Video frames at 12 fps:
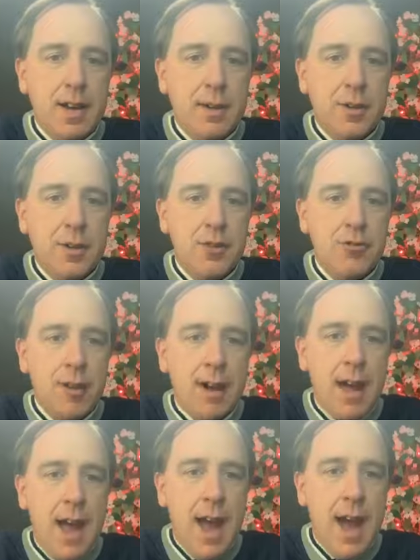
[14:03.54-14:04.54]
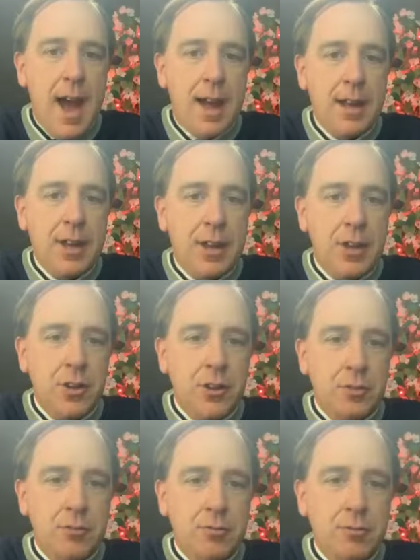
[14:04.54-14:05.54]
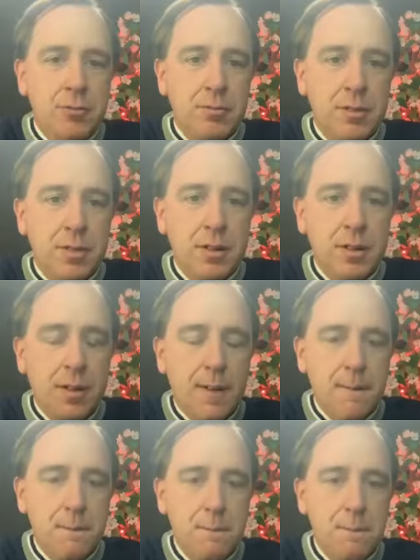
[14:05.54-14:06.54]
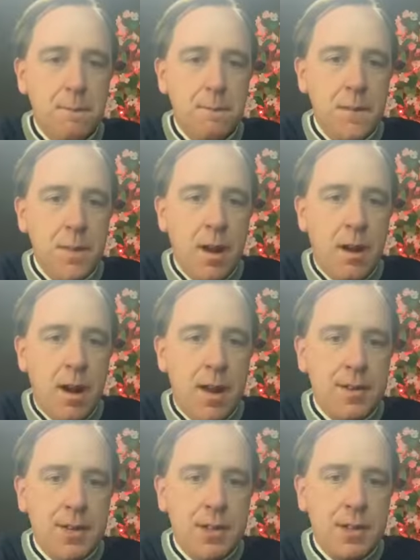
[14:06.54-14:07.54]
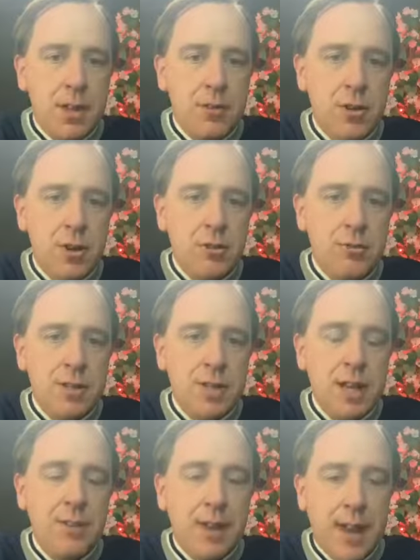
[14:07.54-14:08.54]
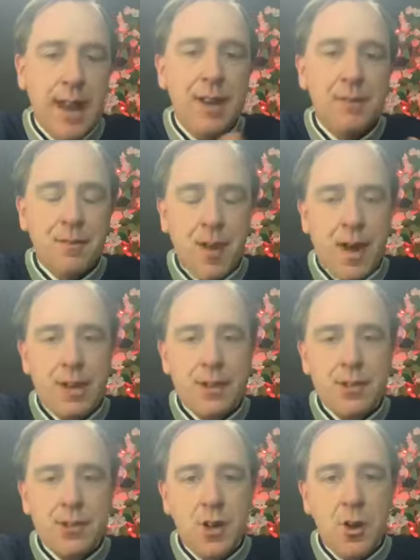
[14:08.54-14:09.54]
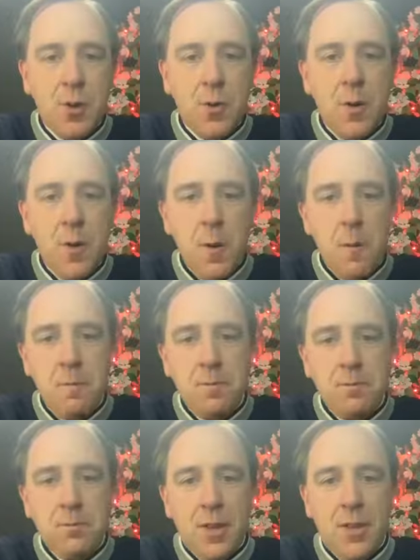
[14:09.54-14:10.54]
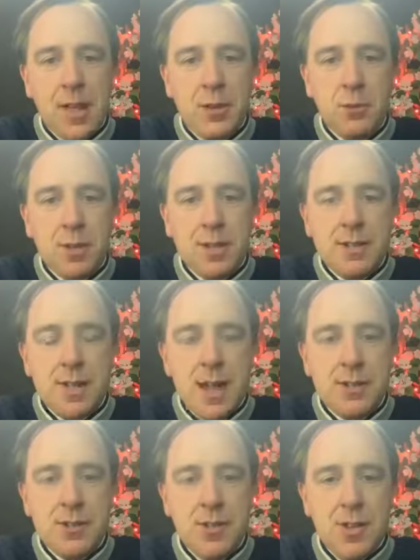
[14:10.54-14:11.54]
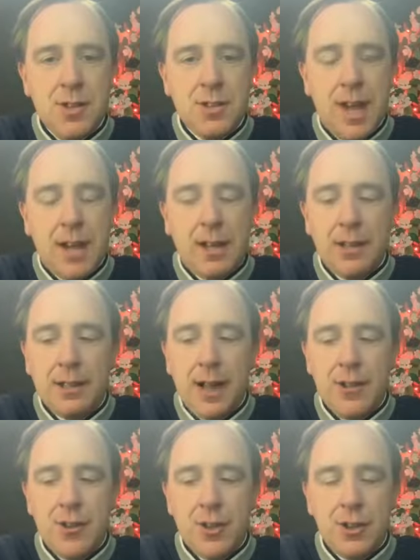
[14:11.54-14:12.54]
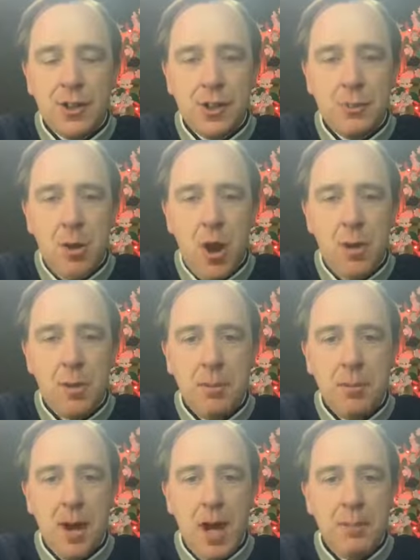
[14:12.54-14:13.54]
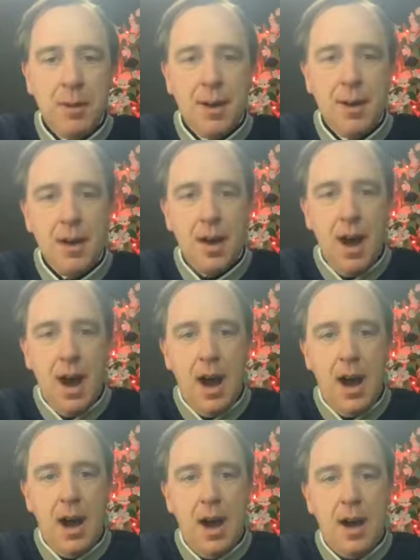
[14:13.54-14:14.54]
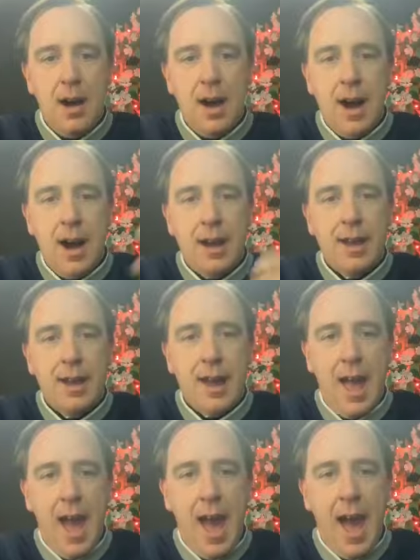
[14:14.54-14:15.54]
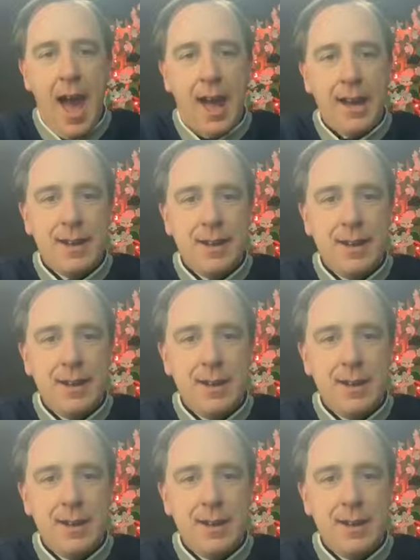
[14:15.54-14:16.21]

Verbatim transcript: I'm going to try adding you. All right. It says you'll receive an invite. So that's what it says. So this technological experiment, Palma, uh, I hit add,